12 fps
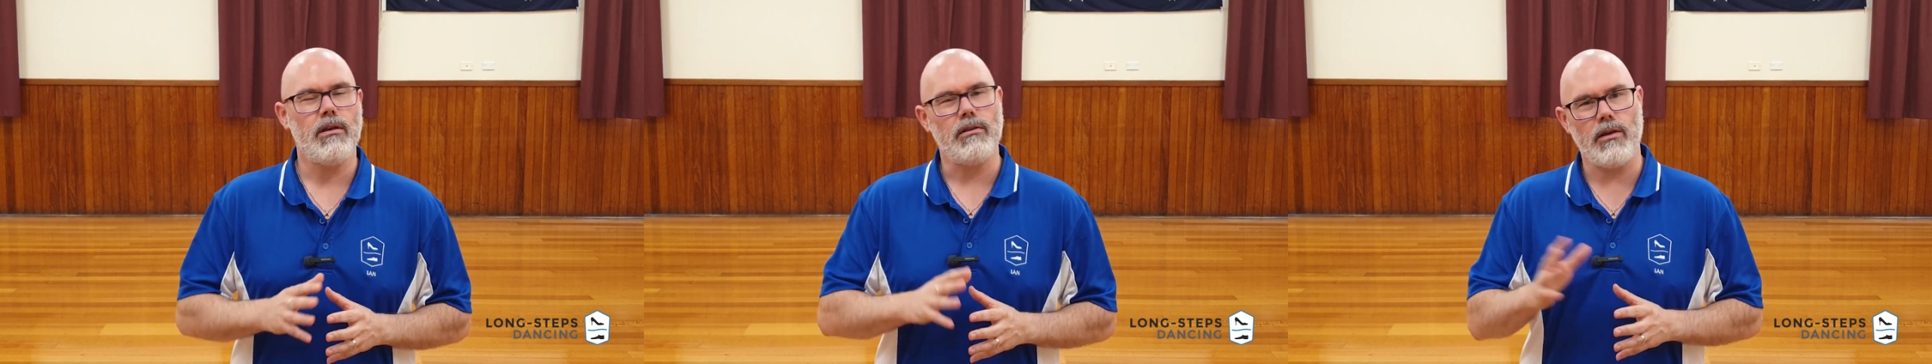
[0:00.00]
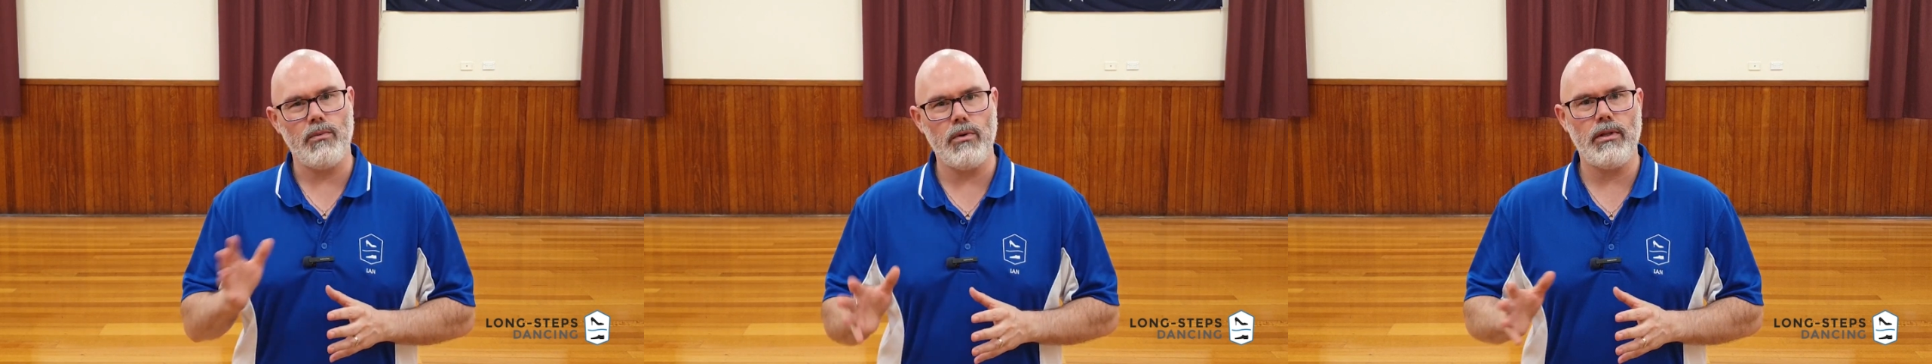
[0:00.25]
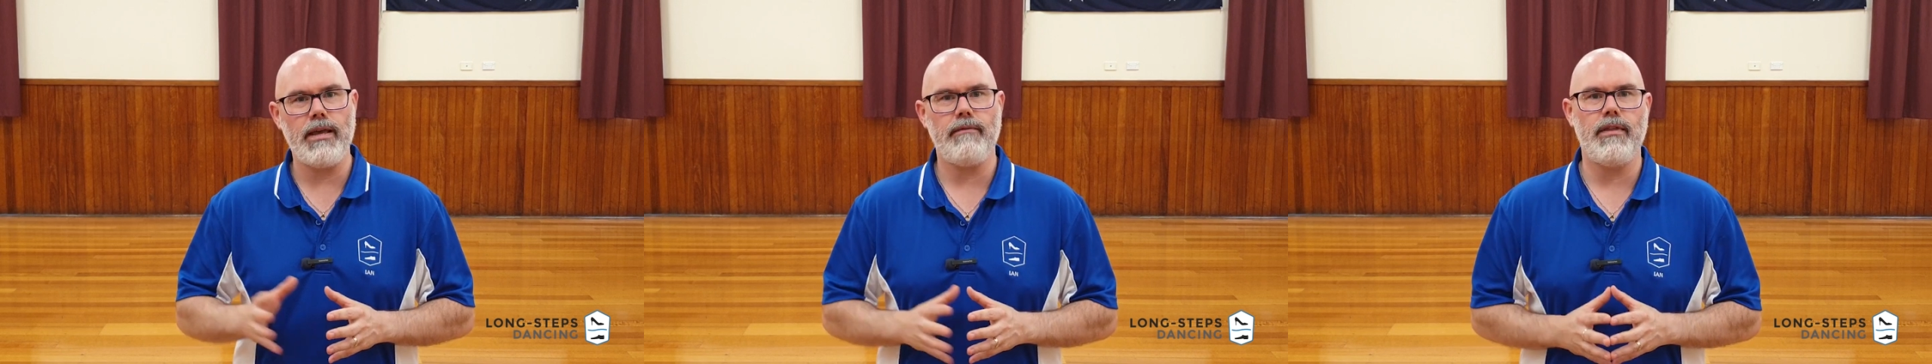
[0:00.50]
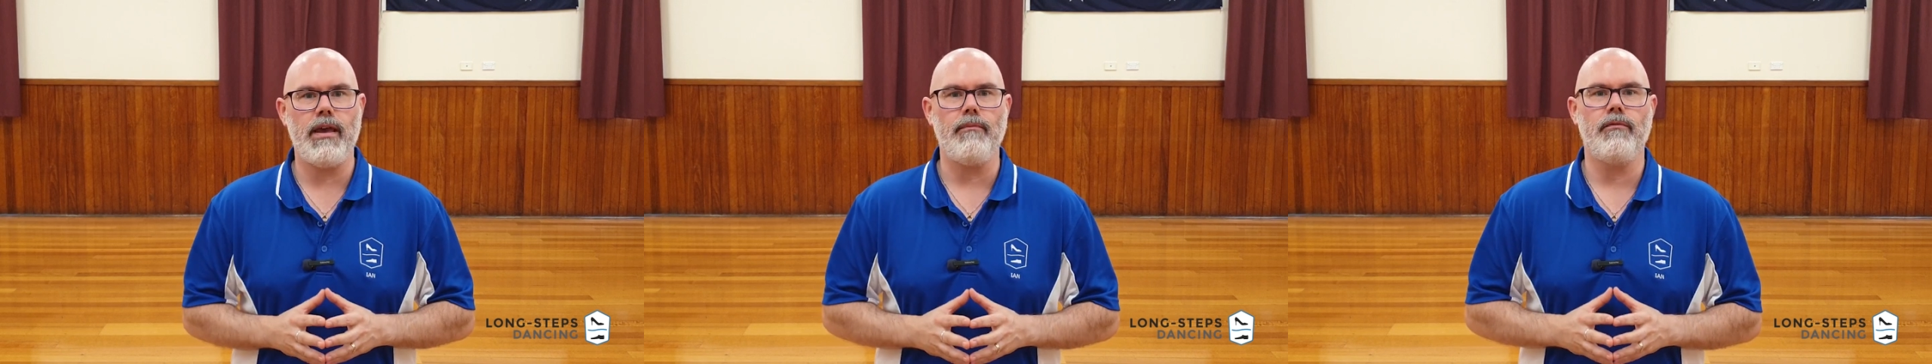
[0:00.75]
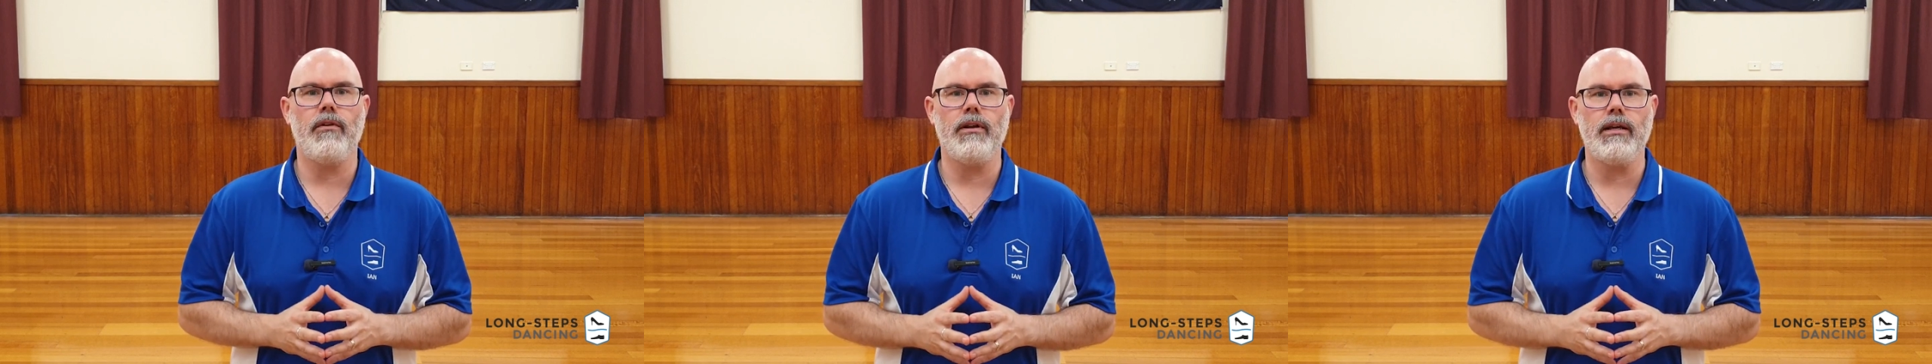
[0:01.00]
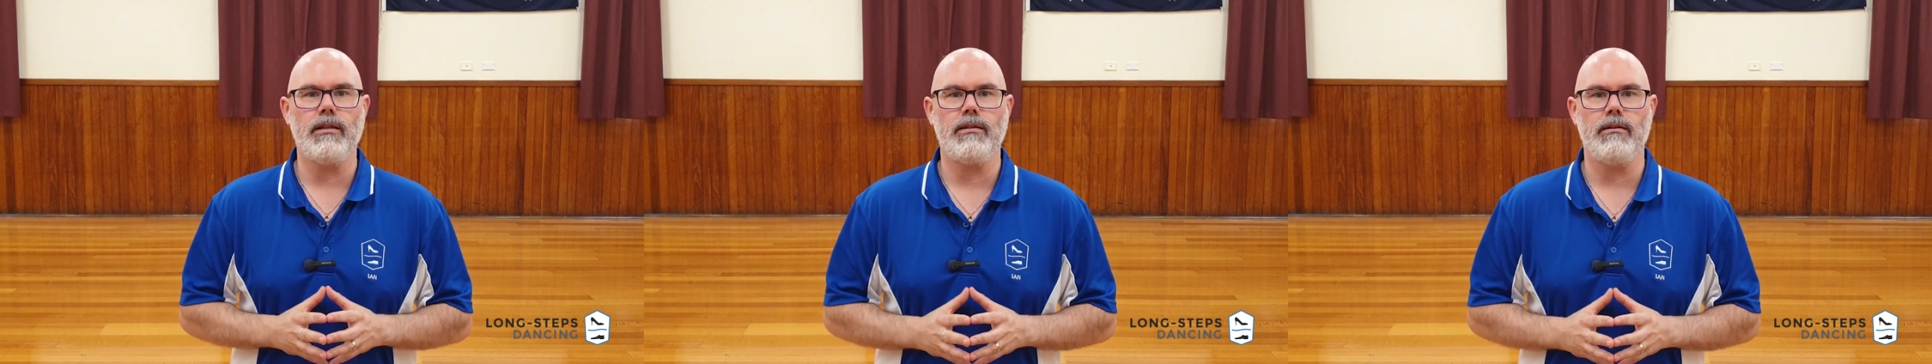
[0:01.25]
So we'll leave them for
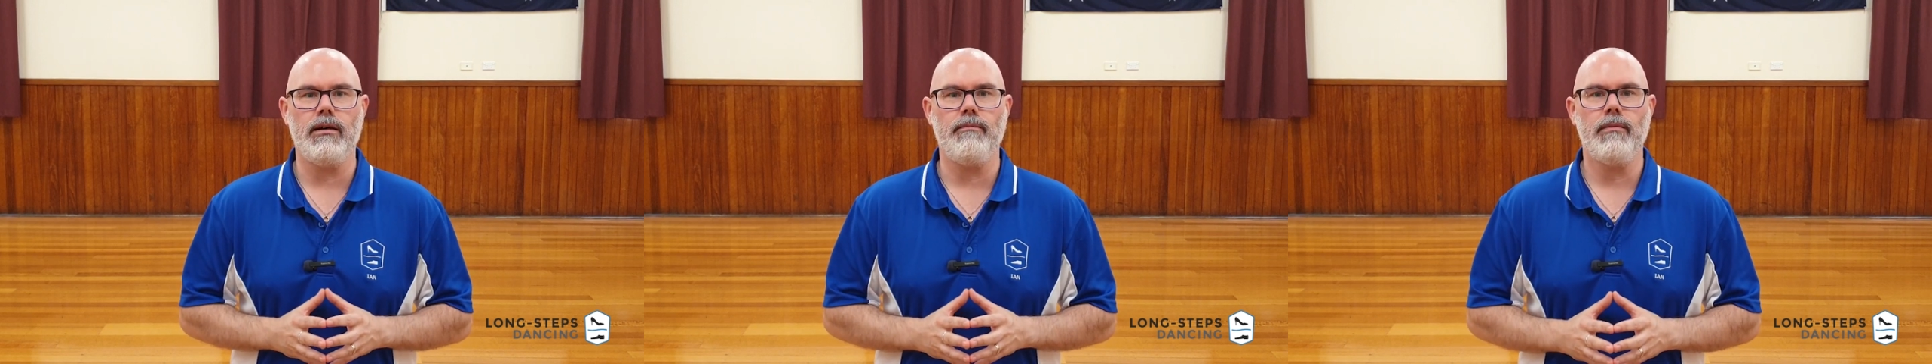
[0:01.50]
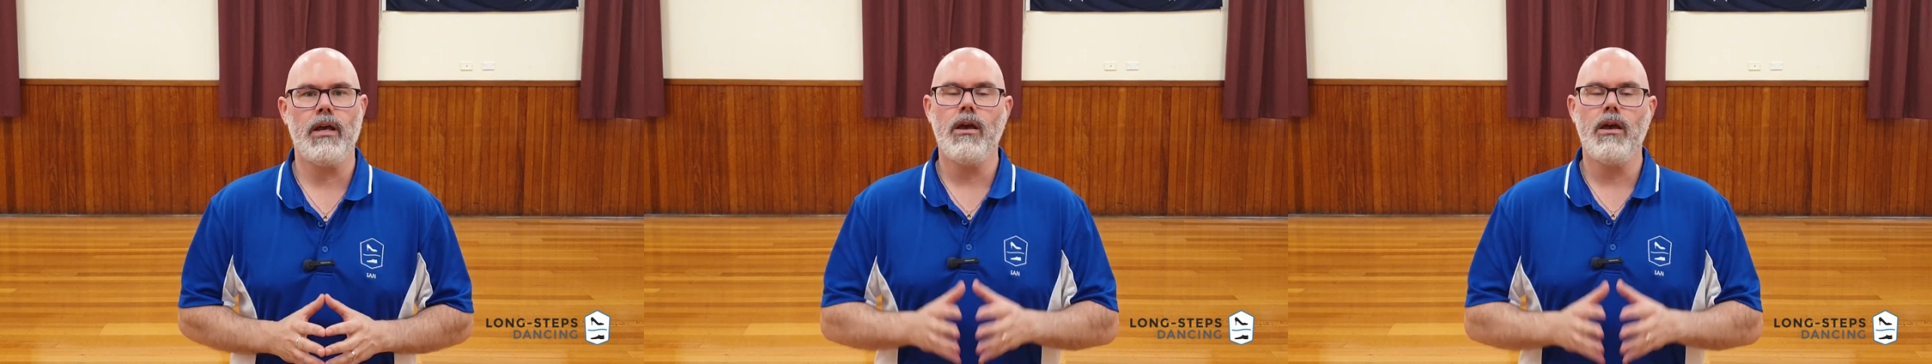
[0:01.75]
another time.